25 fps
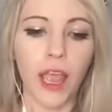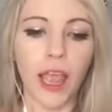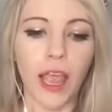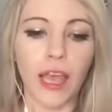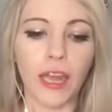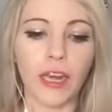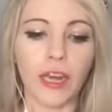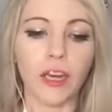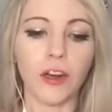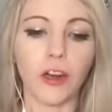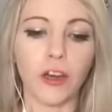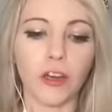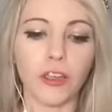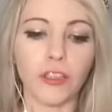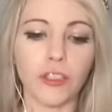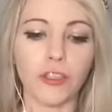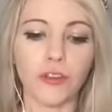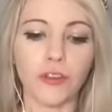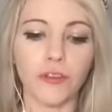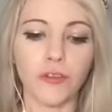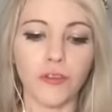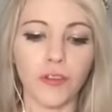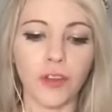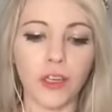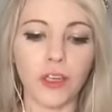And it
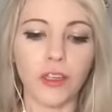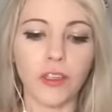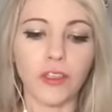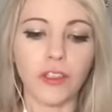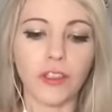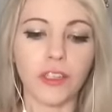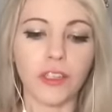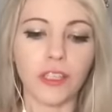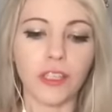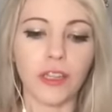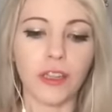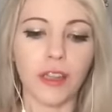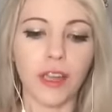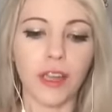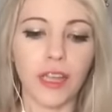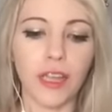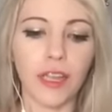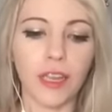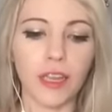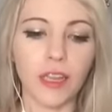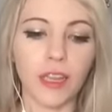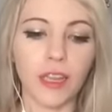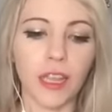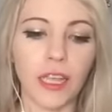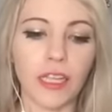also feels
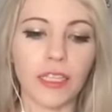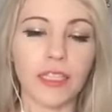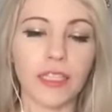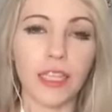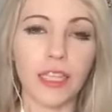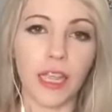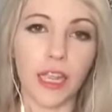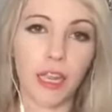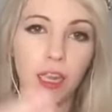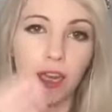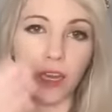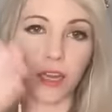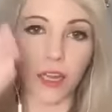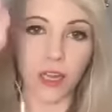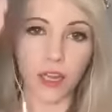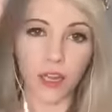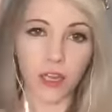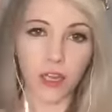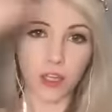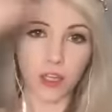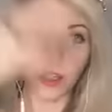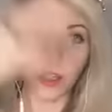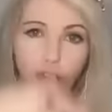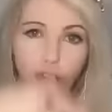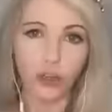like it's a
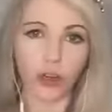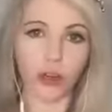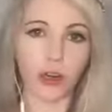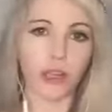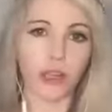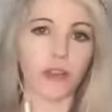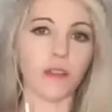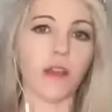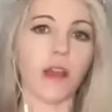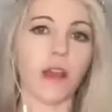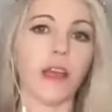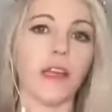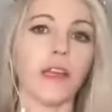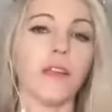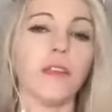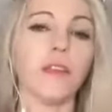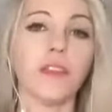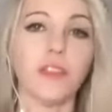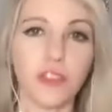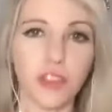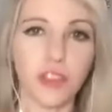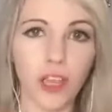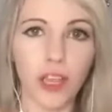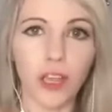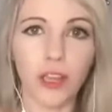drawing a line in the
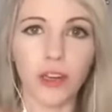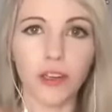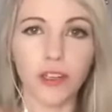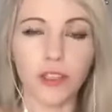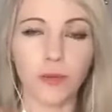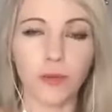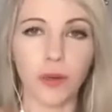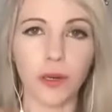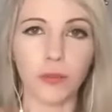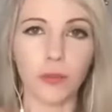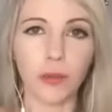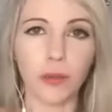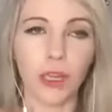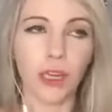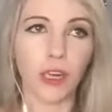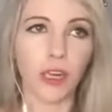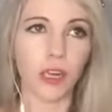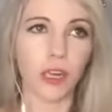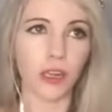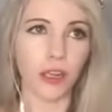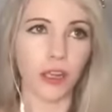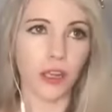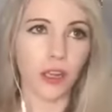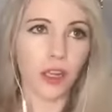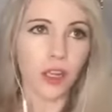sand is what I'm
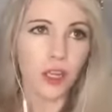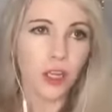getting.